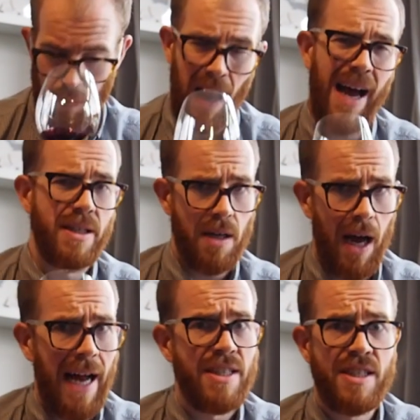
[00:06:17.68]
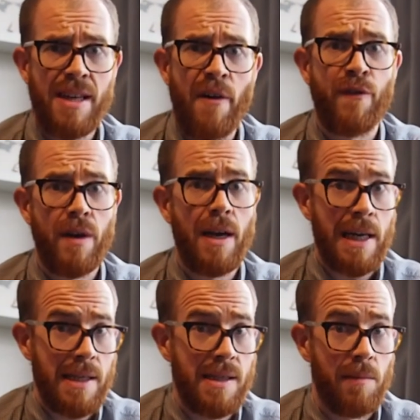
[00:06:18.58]
and
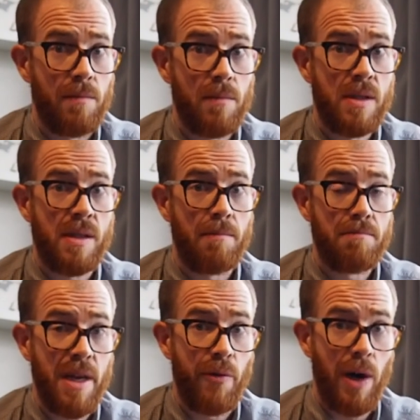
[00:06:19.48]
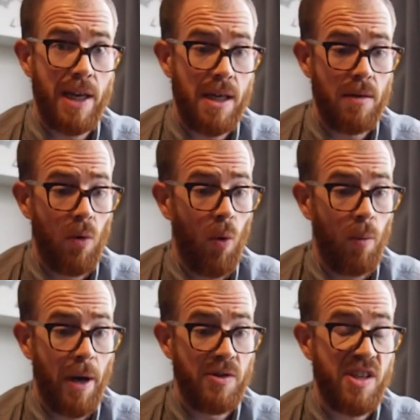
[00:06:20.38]
definitely some minerally,
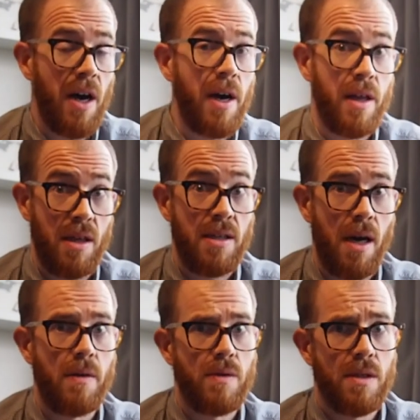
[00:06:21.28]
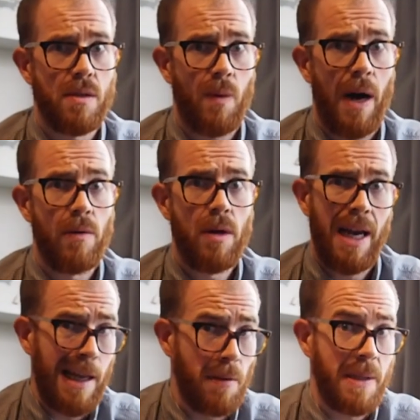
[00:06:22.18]
almost earthy tones as well. A
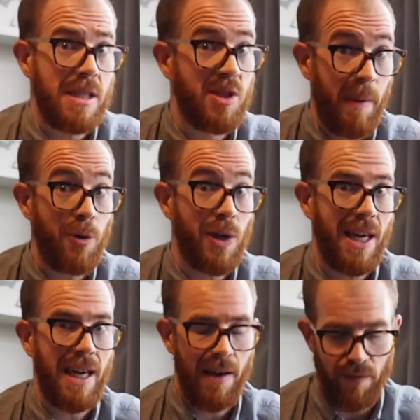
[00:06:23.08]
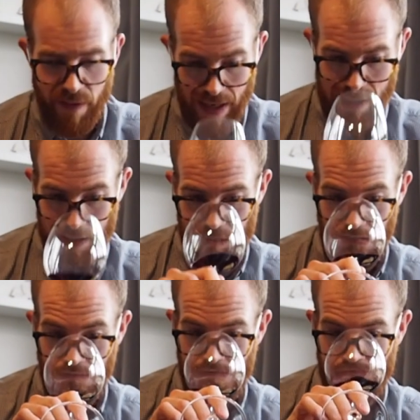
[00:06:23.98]
little bit smoky, in fact, actually.
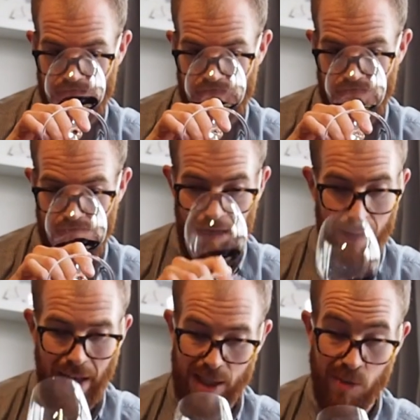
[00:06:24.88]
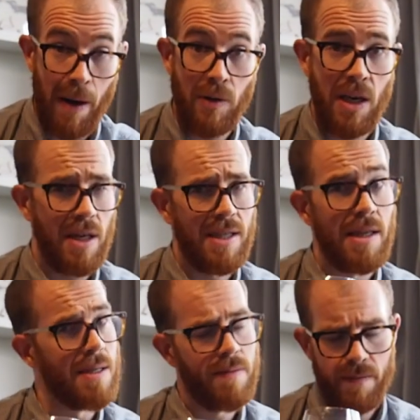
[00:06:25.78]
And that smokiness
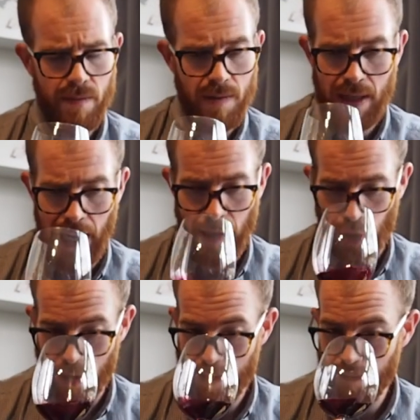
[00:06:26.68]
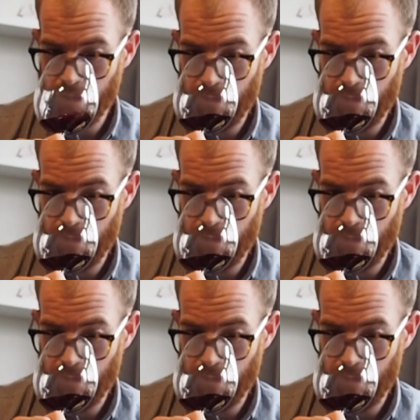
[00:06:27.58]
is delicious.